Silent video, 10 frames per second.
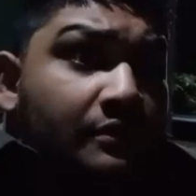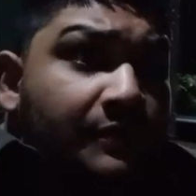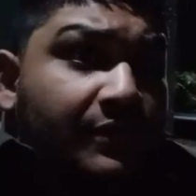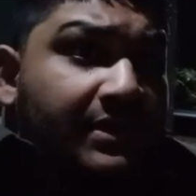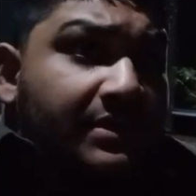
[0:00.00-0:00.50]

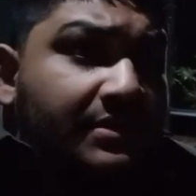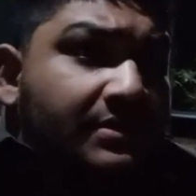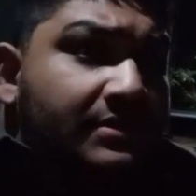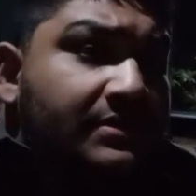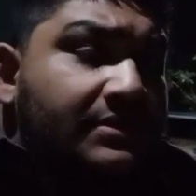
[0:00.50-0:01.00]
morning.
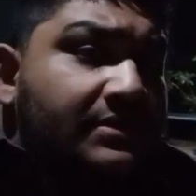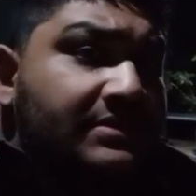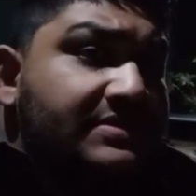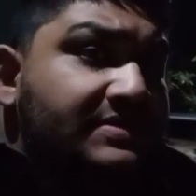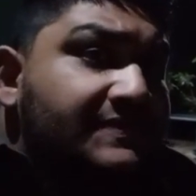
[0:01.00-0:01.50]

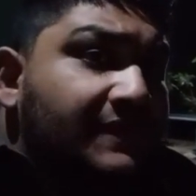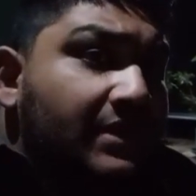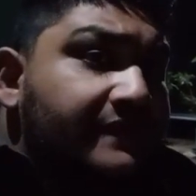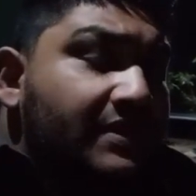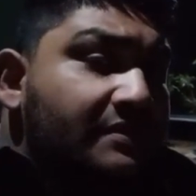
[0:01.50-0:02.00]
It's
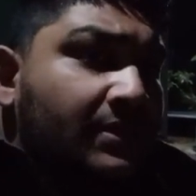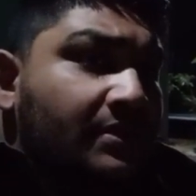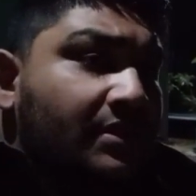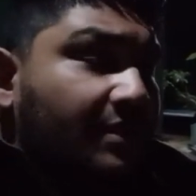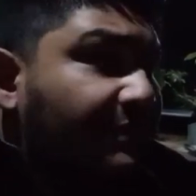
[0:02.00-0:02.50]
5 a.m. I'm